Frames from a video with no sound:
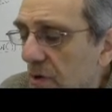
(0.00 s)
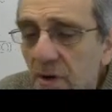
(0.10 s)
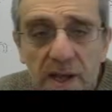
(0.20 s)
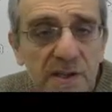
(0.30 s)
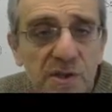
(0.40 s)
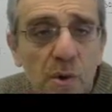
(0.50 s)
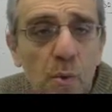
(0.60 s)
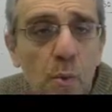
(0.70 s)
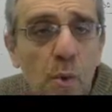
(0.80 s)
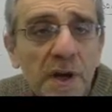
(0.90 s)
Okay, so
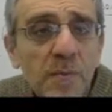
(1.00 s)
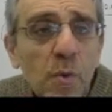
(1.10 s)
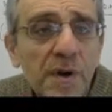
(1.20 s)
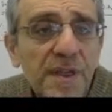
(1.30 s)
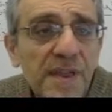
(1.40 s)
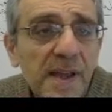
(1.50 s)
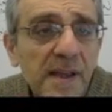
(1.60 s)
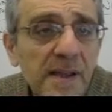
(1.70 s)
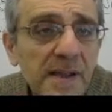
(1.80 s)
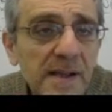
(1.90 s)
one more
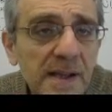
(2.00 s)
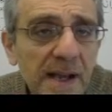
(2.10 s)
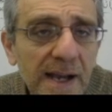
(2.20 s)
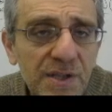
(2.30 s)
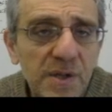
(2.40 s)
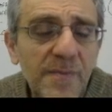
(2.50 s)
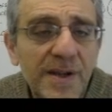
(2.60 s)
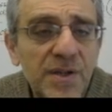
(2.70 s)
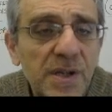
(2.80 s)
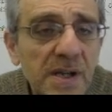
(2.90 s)
thing I should
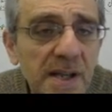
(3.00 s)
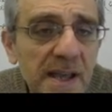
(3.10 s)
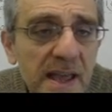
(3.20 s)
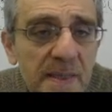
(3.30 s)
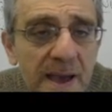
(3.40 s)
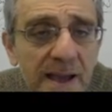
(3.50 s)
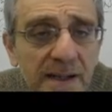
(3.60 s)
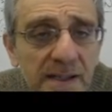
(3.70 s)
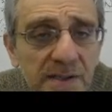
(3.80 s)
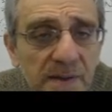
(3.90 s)
mention, and that
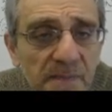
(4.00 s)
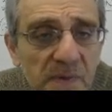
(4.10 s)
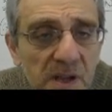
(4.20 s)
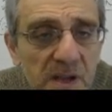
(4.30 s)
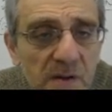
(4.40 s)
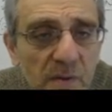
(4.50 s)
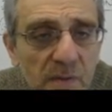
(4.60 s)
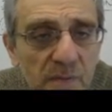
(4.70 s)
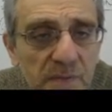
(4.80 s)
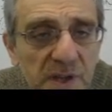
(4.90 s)
is
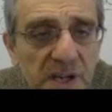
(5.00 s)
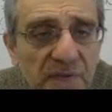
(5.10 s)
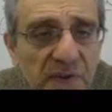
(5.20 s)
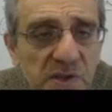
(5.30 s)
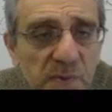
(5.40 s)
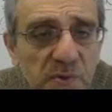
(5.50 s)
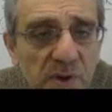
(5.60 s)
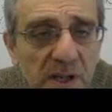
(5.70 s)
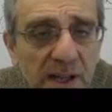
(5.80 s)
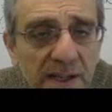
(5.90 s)
the difference
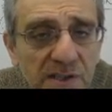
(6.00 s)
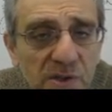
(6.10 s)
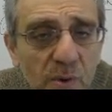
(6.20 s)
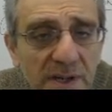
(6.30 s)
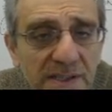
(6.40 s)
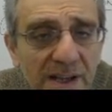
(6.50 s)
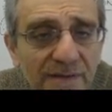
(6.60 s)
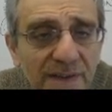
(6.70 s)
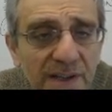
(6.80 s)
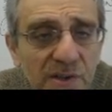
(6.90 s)
between lines
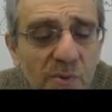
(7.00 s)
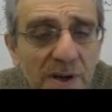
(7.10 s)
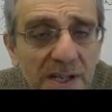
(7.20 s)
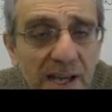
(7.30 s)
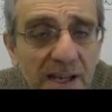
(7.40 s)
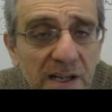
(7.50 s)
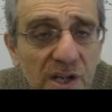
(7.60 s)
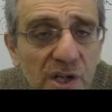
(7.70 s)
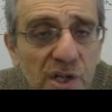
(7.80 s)
27 and 28.